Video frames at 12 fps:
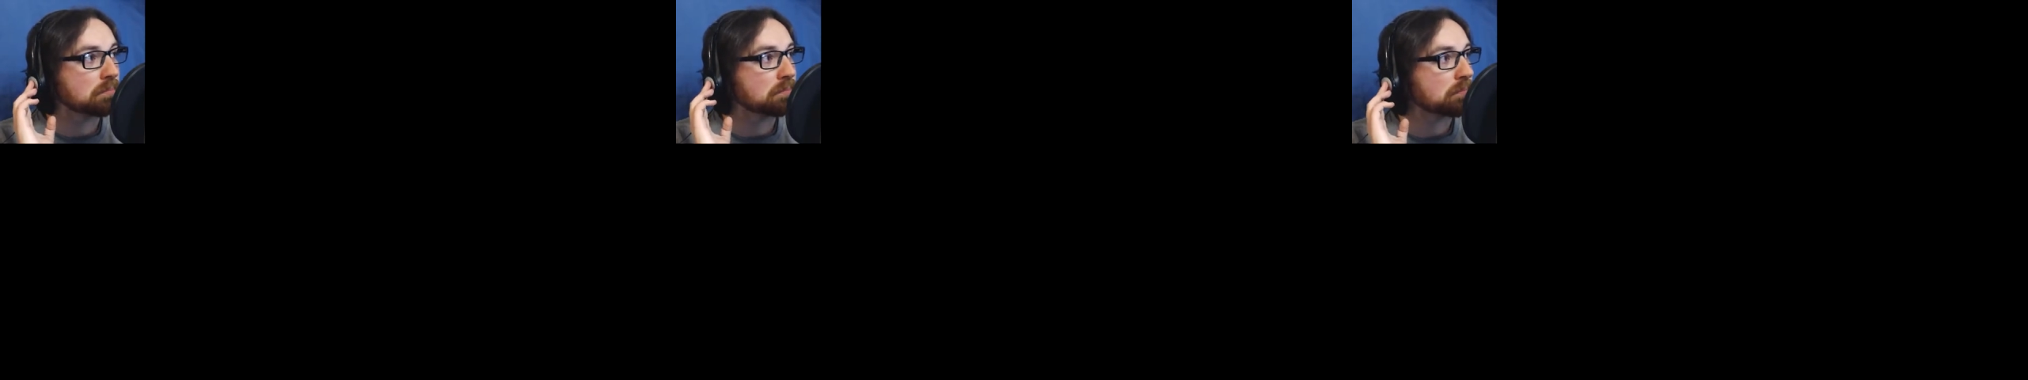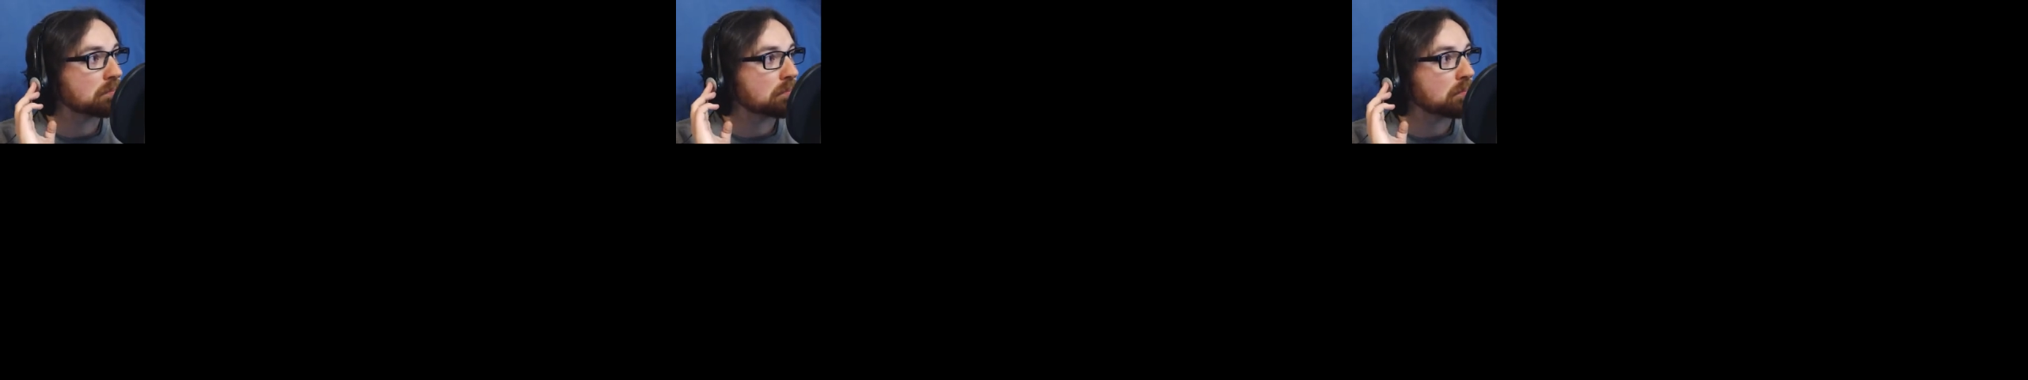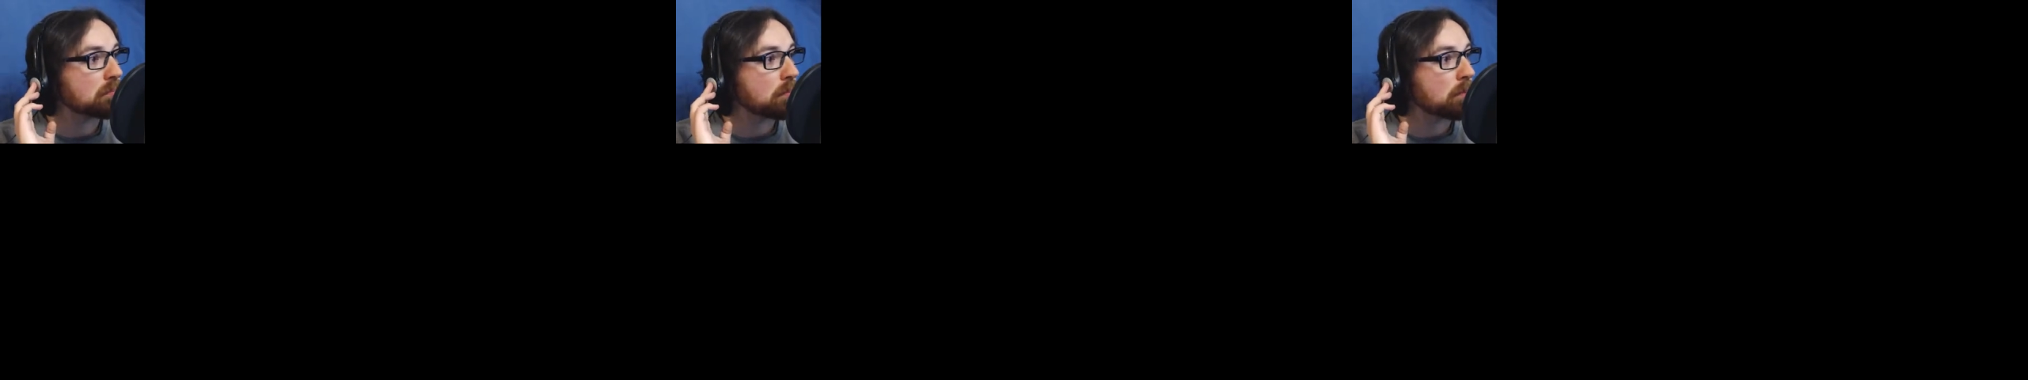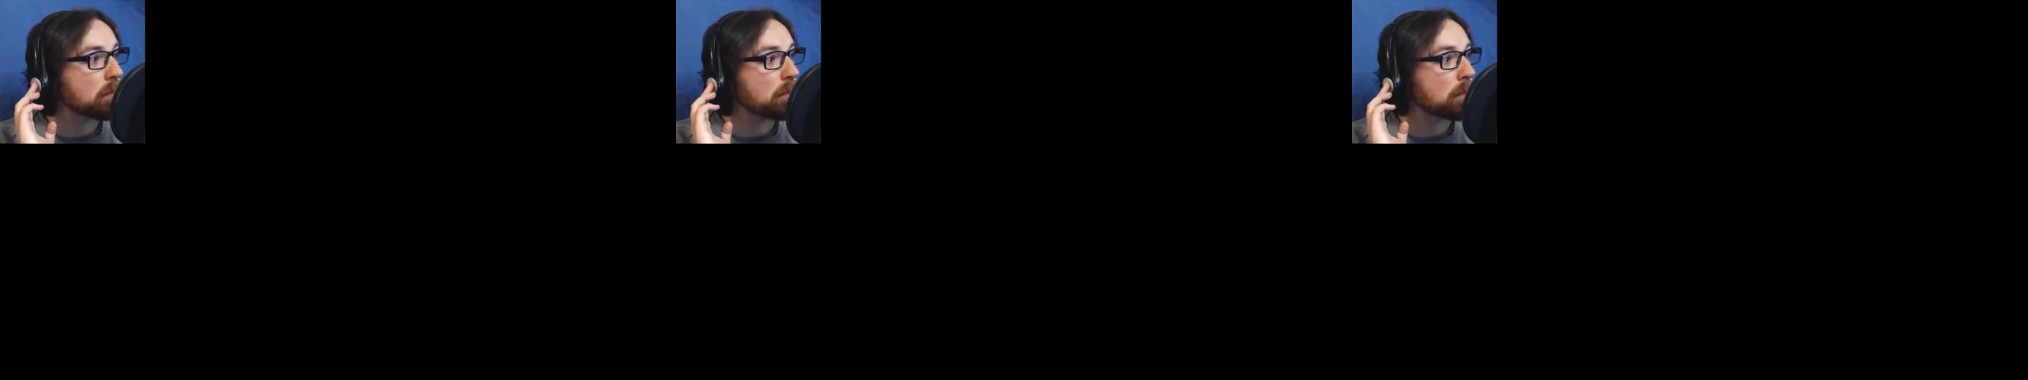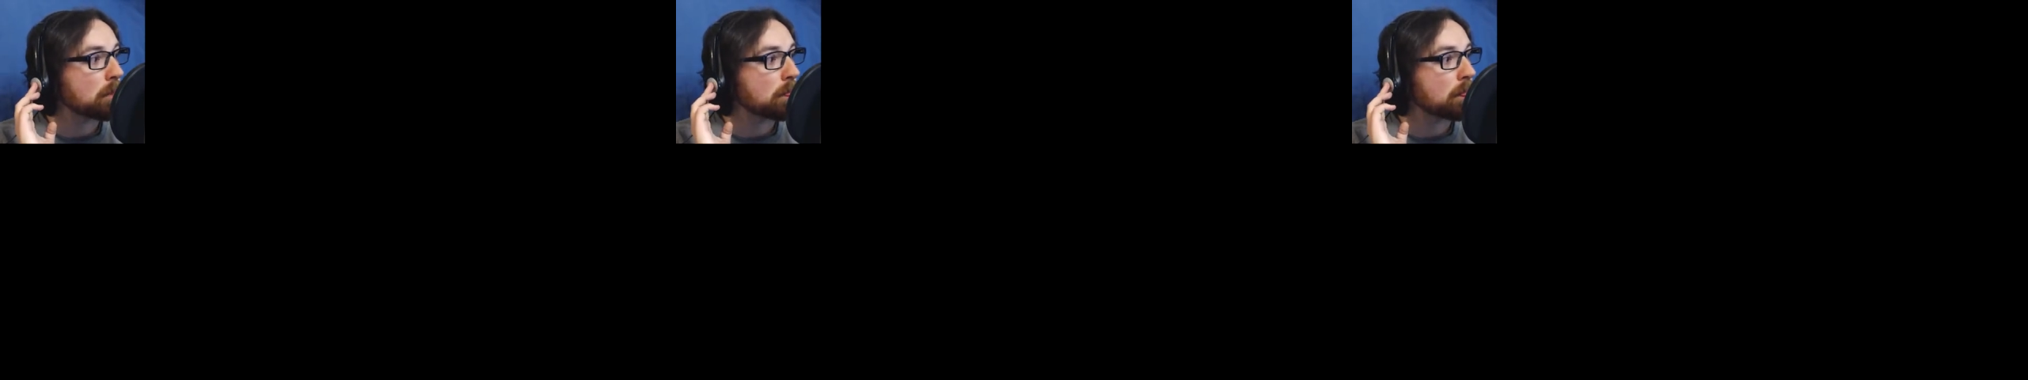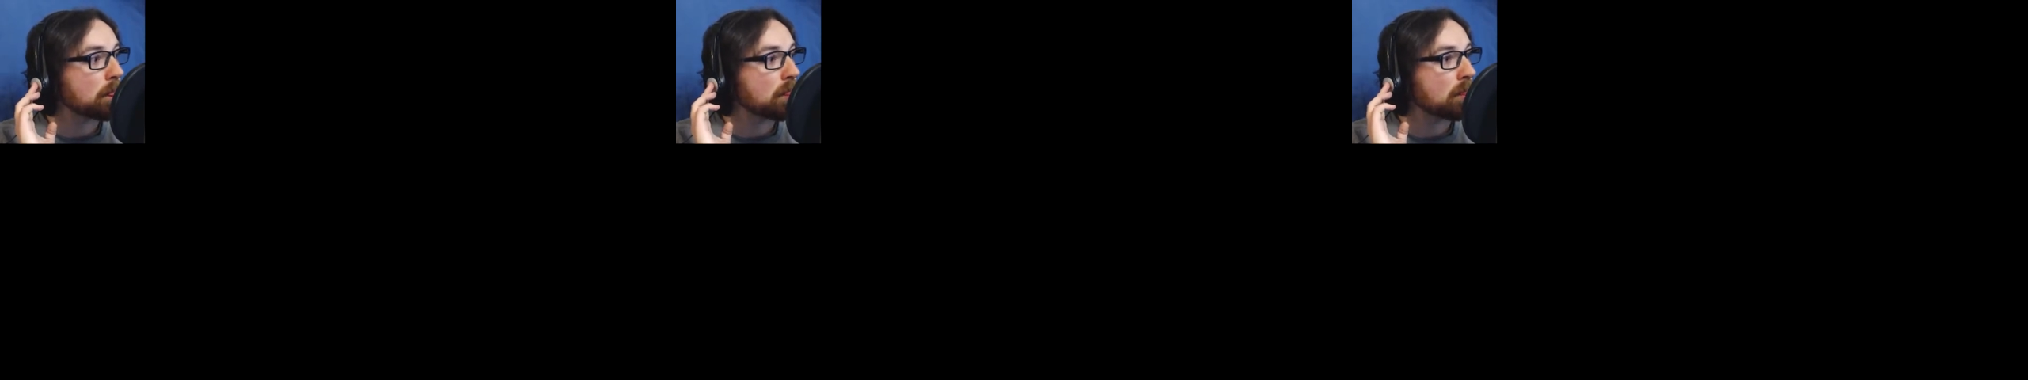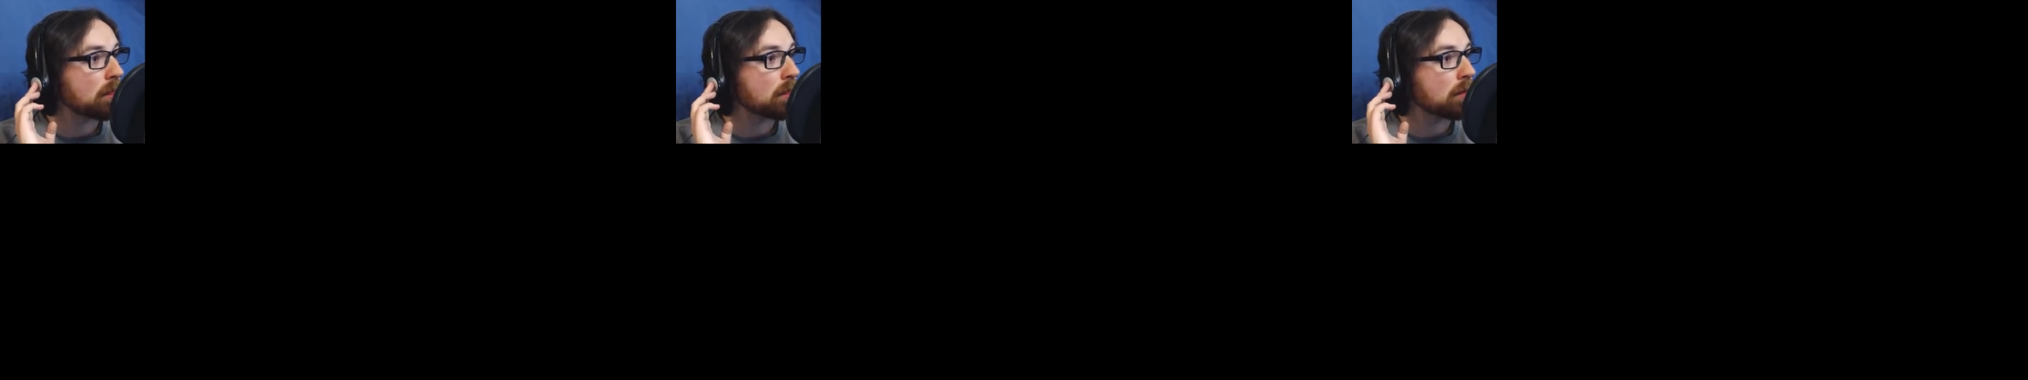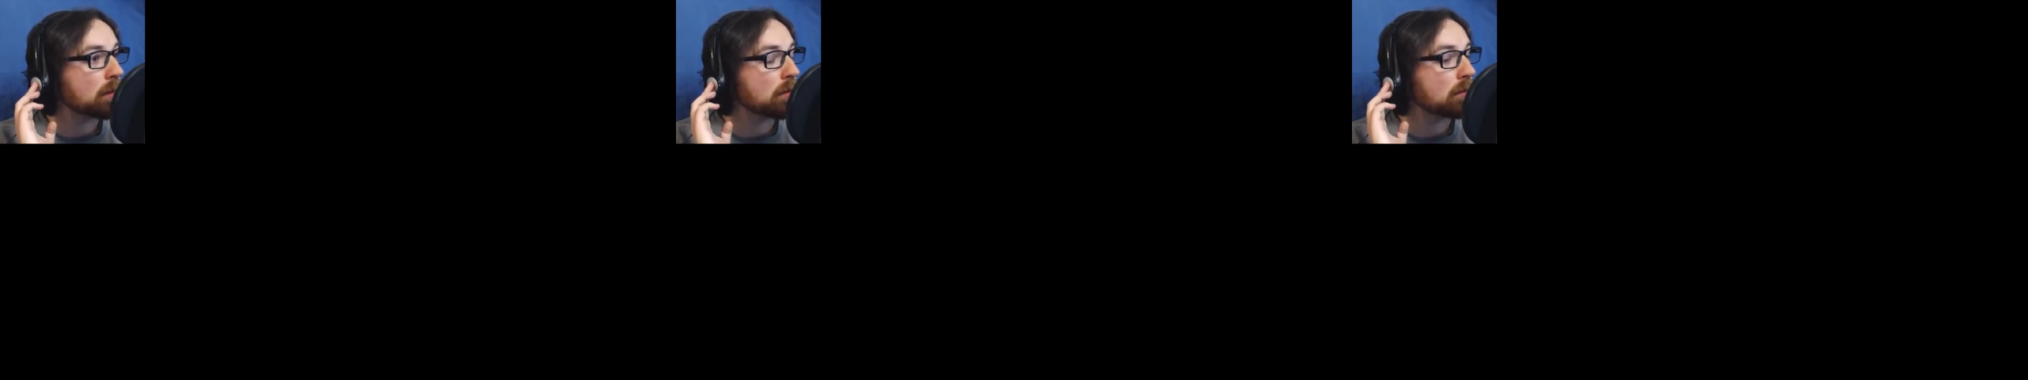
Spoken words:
(no one is talking)